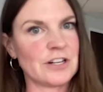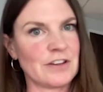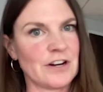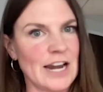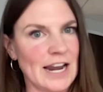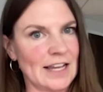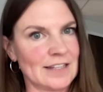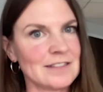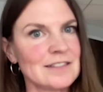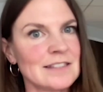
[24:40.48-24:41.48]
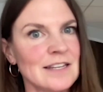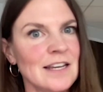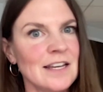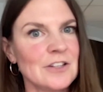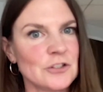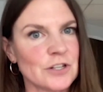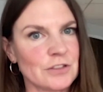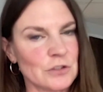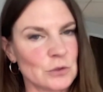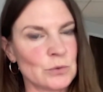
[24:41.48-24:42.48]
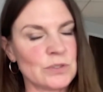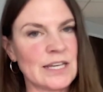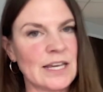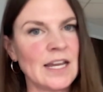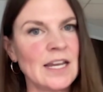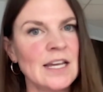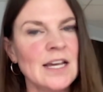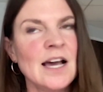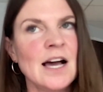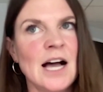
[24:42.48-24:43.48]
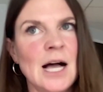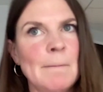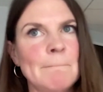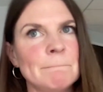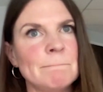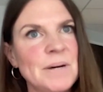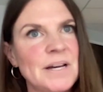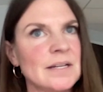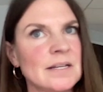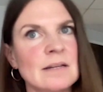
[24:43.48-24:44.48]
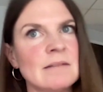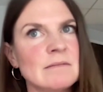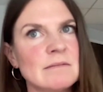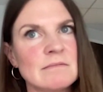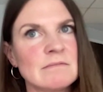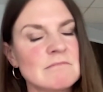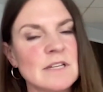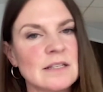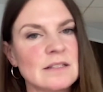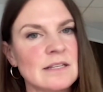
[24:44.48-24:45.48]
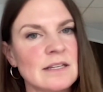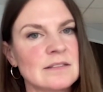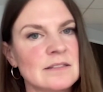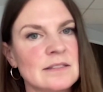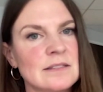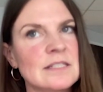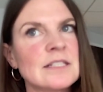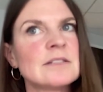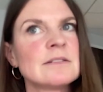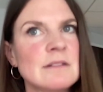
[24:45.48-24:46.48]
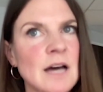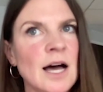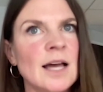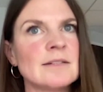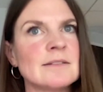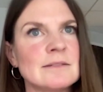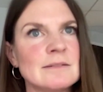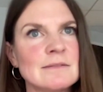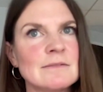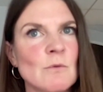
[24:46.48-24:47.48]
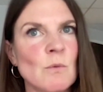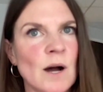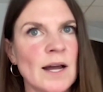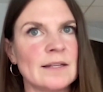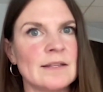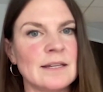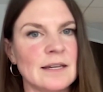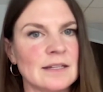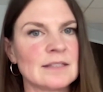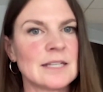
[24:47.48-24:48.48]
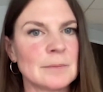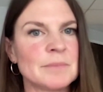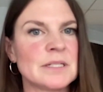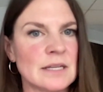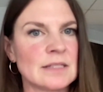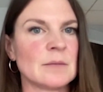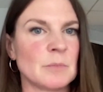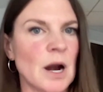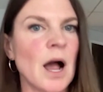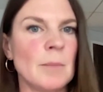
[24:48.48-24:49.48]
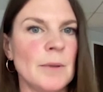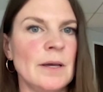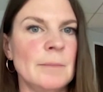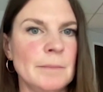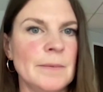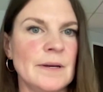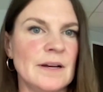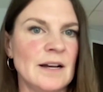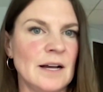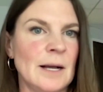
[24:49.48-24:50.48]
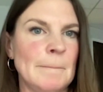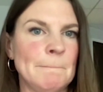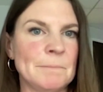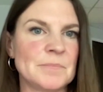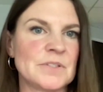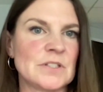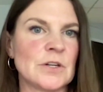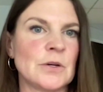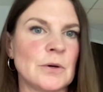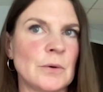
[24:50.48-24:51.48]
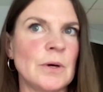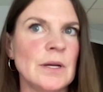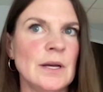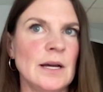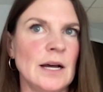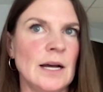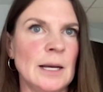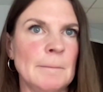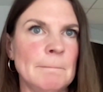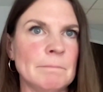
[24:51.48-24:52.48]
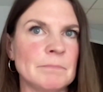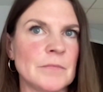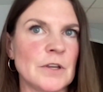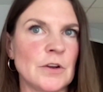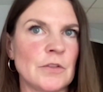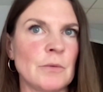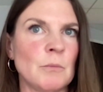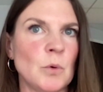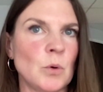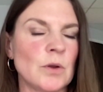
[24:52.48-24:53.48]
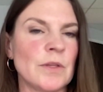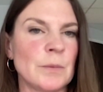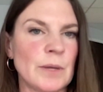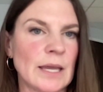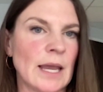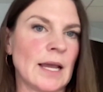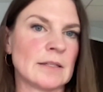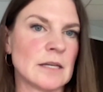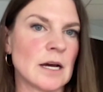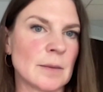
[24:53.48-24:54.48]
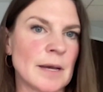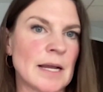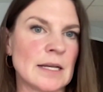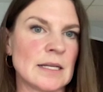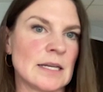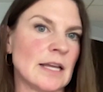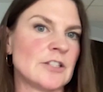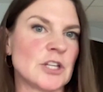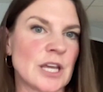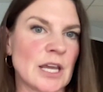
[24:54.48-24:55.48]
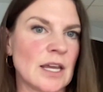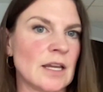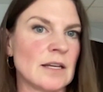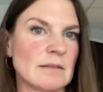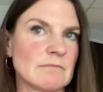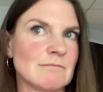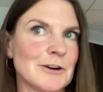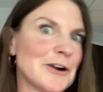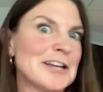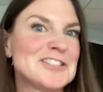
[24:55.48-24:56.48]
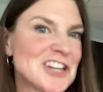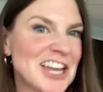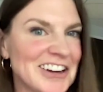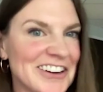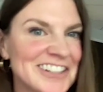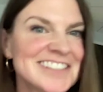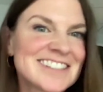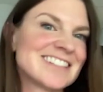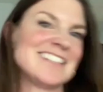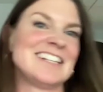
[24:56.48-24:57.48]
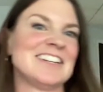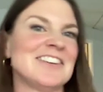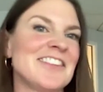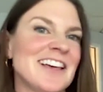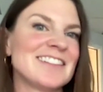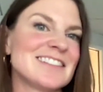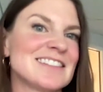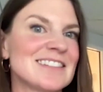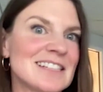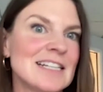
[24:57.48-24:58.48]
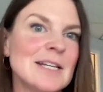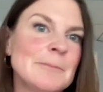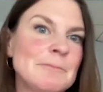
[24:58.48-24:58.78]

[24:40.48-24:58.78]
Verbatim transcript: in their hands during the school day um, but it it's still not widely accepted as a problem um, so um, you know the more that we can talk about it and educate our educators you know that's yeah